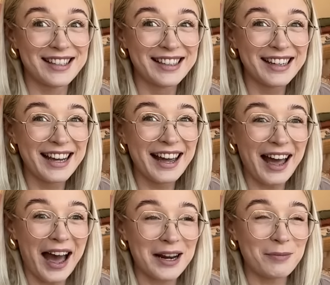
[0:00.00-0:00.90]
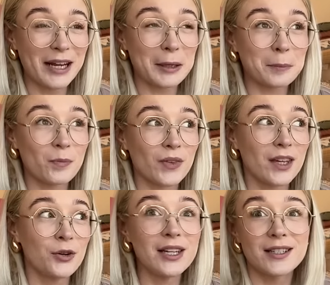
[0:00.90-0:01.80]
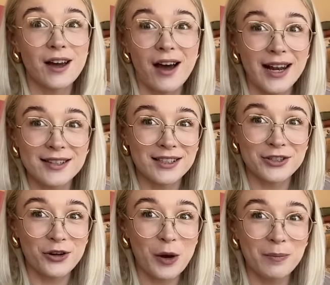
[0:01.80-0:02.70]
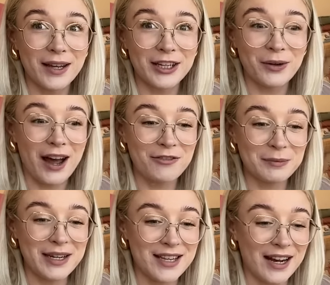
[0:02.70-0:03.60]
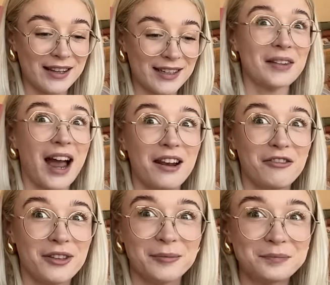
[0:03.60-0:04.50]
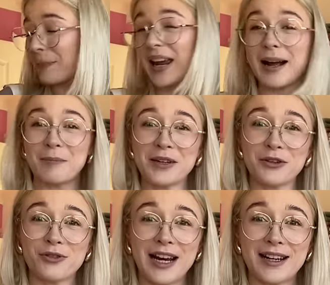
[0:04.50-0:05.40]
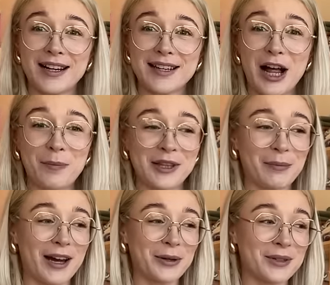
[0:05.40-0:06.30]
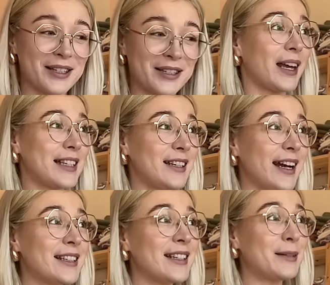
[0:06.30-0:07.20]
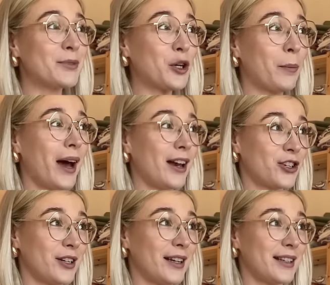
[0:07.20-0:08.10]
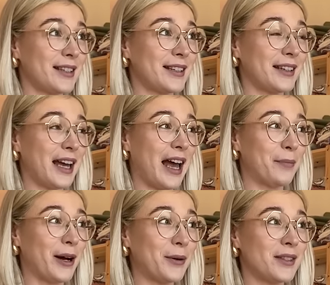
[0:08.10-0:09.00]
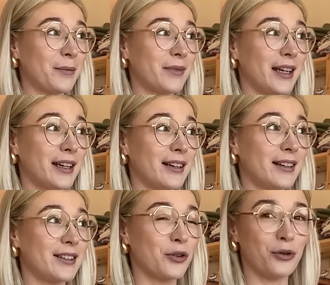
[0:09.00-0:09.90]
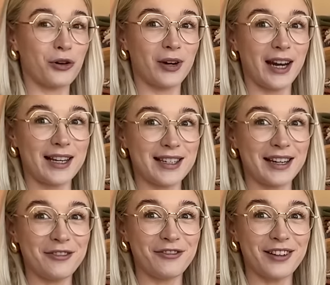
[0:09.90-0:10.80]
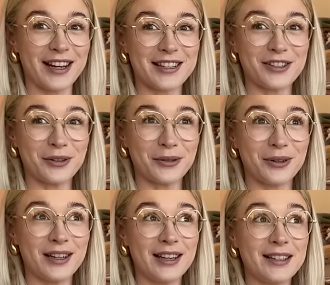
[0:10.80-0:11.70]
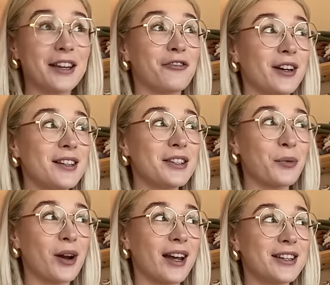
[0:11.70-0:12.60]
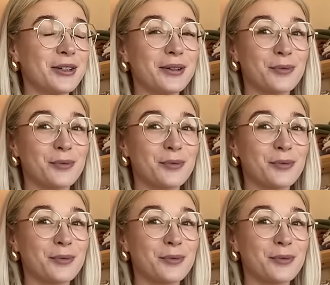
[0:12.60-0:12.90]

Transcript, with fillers: and I'm like you need to start an Etsy shop like you have to be selling these I love them but yeah it's really nice helping them out it's nice to see them so passionate about something so creative and so different to what I do as